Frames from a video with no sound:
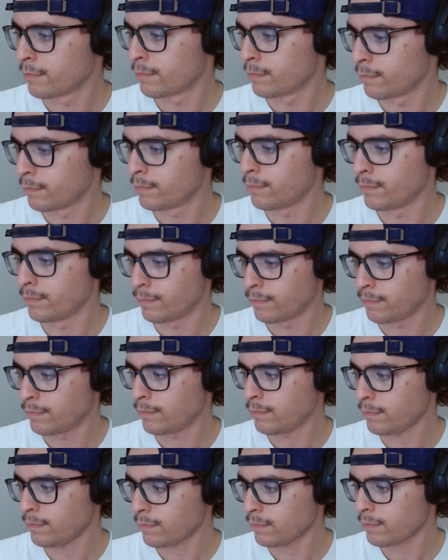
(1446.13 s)

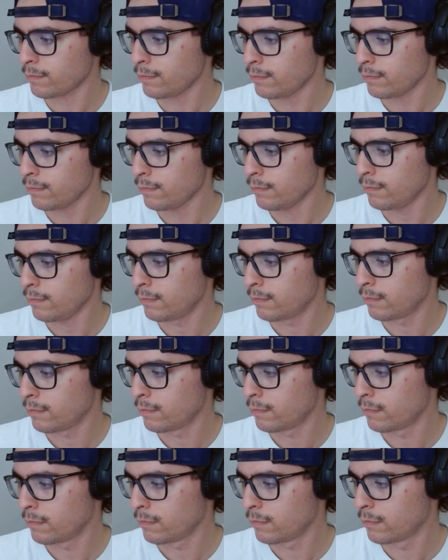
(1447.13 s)

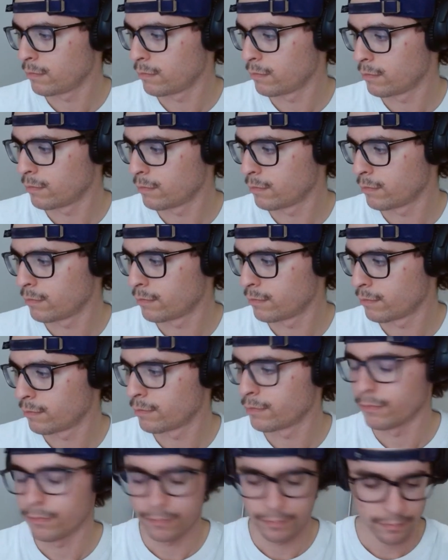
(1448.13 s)

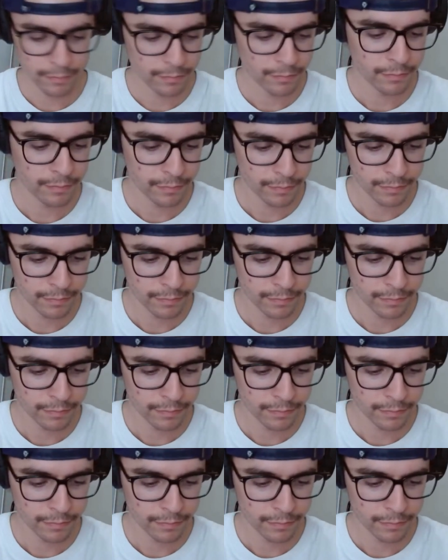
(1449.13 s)
(silent)